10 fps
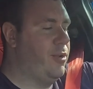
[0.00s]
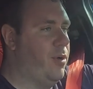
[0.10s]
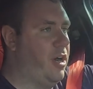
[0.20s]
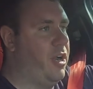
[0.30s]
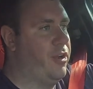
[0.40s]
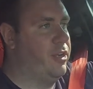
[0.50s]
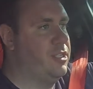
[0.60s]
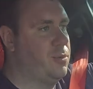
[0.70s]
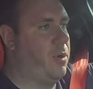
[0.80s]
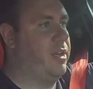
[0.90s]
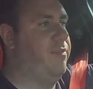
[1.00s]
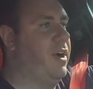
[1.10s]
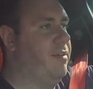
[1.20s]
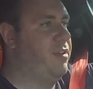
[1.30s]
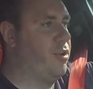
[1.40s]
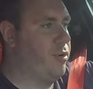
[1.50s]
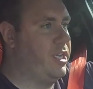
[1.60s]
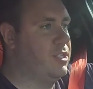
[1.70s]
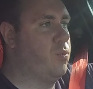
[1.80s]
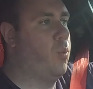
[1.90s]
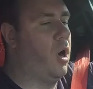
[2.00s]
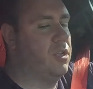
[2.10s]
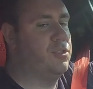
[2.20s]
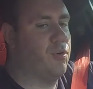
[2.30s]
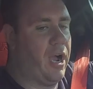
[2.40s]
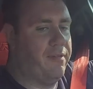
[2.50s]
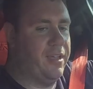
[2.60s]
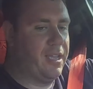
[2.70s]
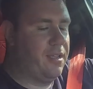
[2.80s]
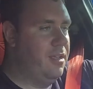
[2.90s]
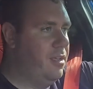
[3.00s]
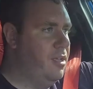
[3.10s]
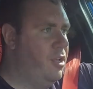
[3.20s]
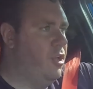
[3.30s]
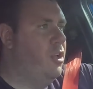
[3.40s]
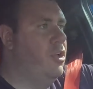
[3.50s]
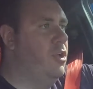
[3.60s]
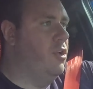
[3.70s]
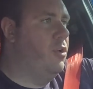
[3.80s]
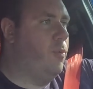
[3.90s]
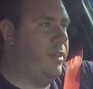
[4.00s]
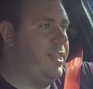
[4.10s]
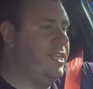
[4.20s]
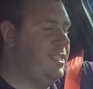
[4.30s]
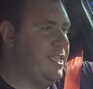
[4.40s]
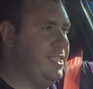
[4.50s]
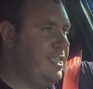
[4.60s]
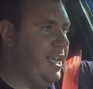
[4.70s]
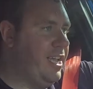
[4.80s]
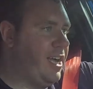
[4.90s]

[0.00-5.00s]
to 125 degrees while driving. With this intake,